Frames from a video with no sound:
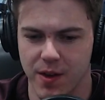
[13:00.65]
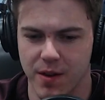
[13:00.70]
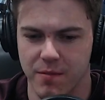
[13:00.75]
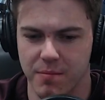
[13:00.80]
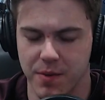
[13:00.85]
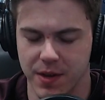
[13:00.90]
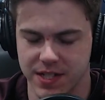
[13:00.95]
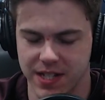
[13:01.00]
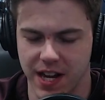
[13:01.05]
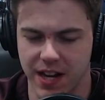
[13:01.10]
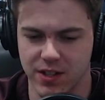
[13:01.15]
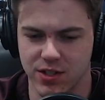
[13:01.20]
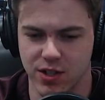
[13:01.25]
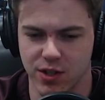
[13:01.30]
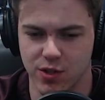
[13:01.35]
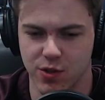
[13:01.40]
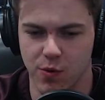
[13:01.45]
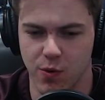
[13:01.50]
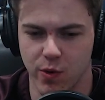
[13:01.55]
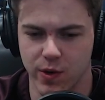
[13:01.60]
potentially
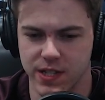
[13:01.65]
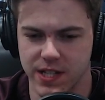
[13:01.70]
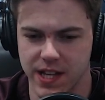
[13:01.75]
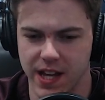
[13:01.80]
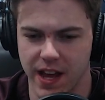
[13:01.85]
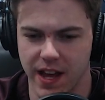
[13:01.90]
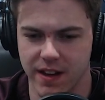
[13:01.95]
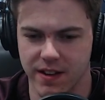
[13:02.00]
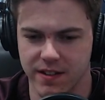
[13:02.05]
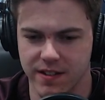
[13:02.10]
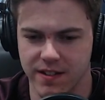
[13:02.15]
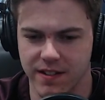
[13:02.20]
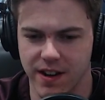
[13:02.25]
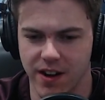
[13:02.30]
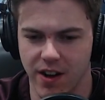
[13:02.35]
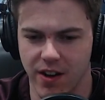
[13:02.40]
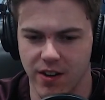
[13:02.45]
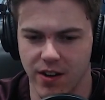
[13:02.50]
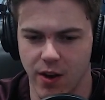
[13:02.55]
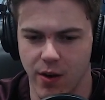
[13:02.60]
towards the end, you
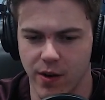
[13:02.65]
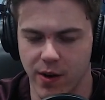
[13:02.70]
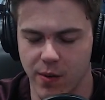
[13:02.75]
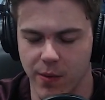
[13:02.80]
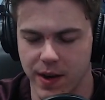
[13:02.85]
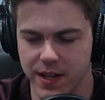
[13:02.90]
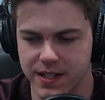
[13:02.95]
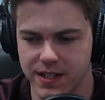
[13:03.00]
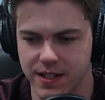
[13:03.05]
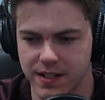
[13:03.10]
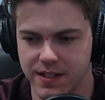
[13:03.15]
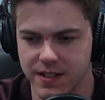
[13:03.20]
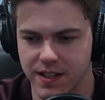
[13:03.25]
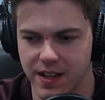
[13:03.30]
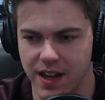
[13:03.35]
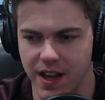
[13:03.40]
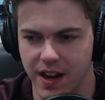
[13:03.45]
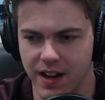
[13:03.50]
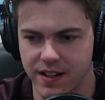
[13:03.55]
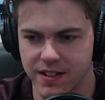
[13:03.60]
know, going to Wessex
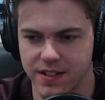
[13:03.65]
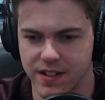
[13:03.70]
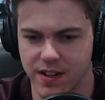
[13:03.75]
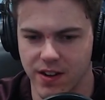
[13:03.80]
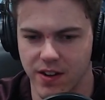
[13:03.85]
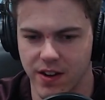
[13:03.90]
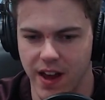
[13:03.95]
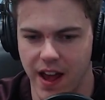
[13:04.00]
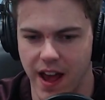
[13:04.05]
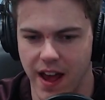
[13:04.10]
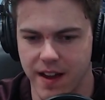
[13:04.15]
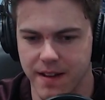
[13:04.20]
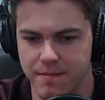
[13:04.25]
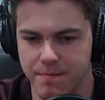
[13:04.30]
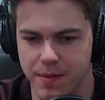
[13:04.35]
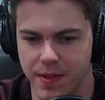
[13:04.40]
and getting Sigurd out.